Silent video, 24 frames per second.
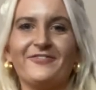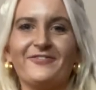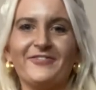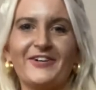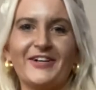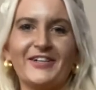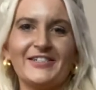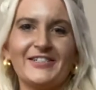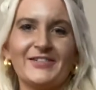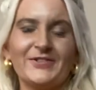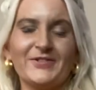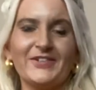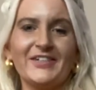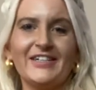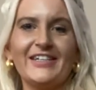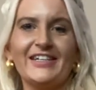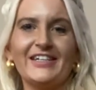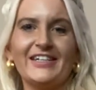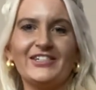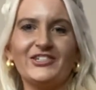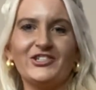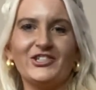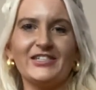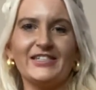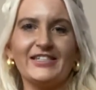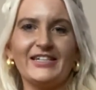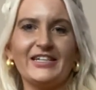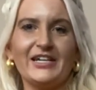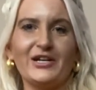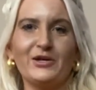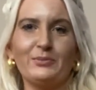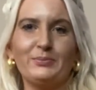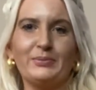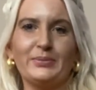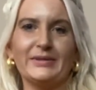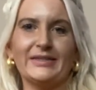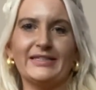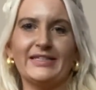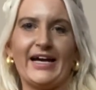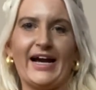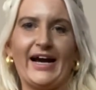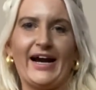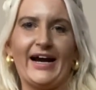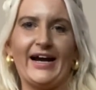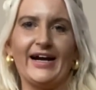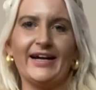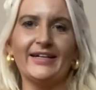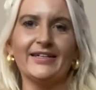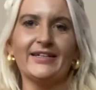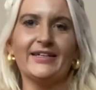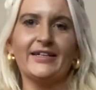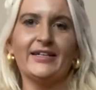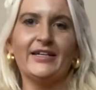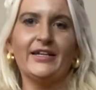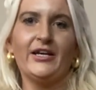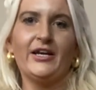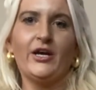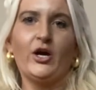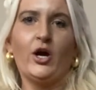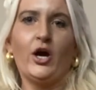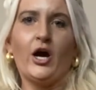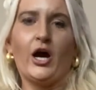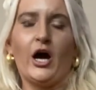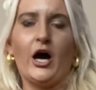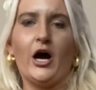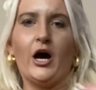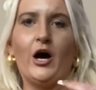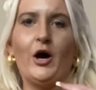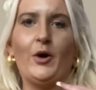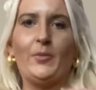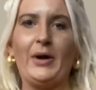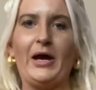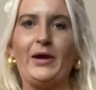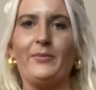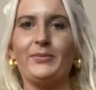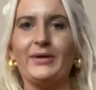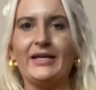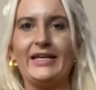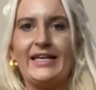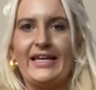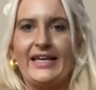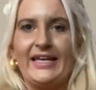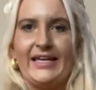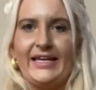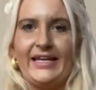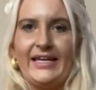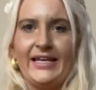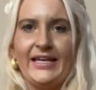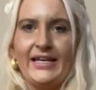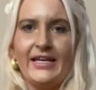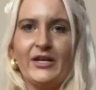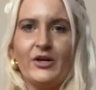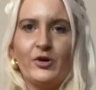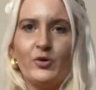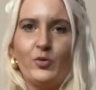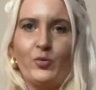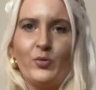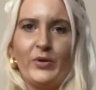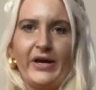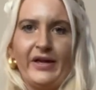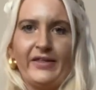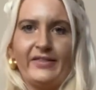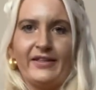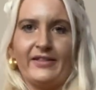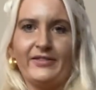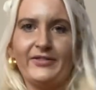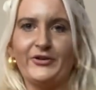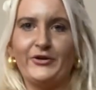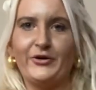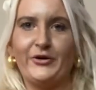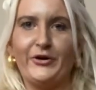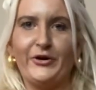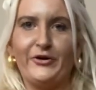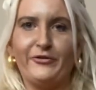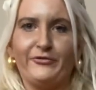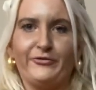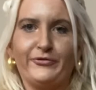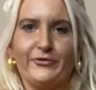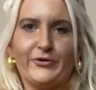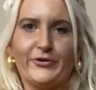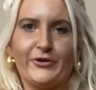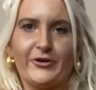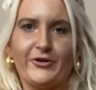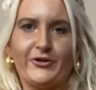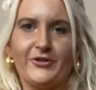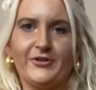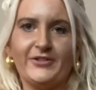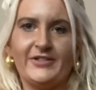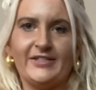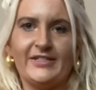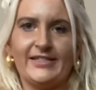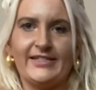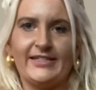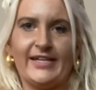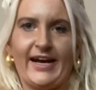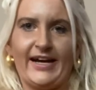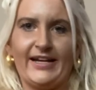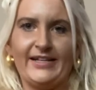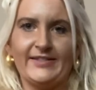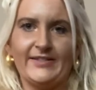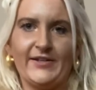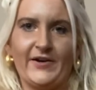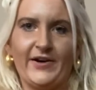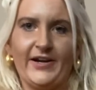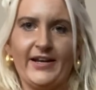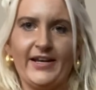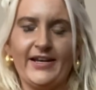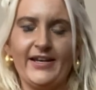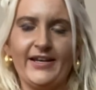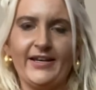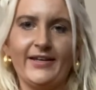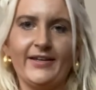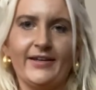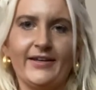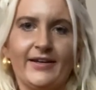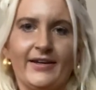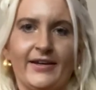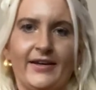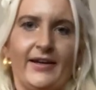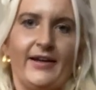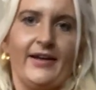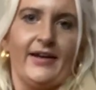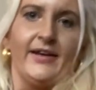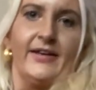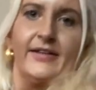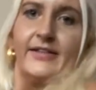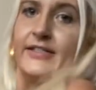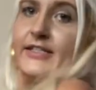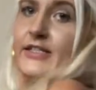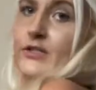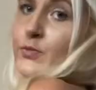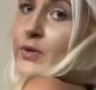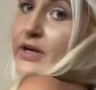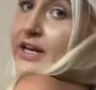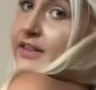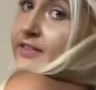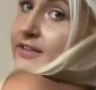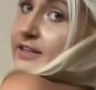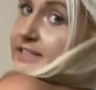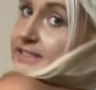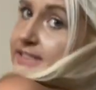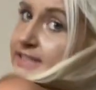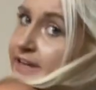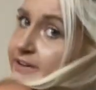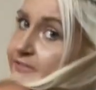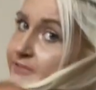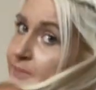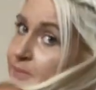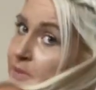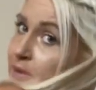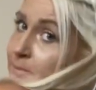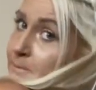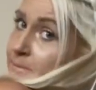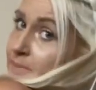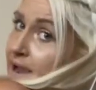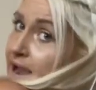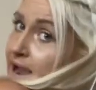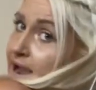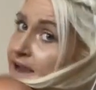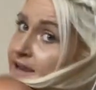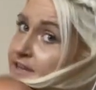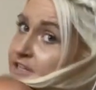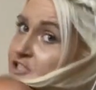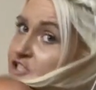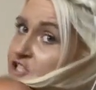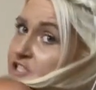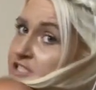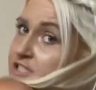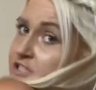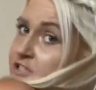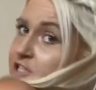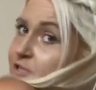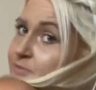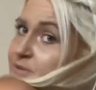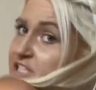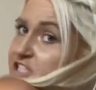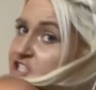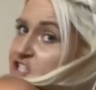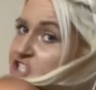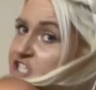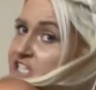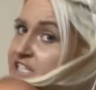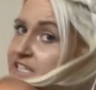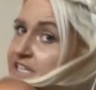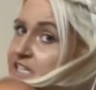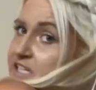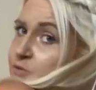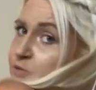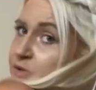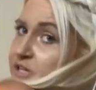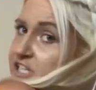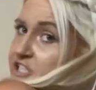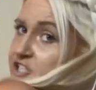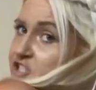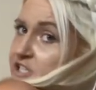first one. is just like a black um, bikini with little floral designs on it. This is what it looks like from the back. She's a little bit cheeky, which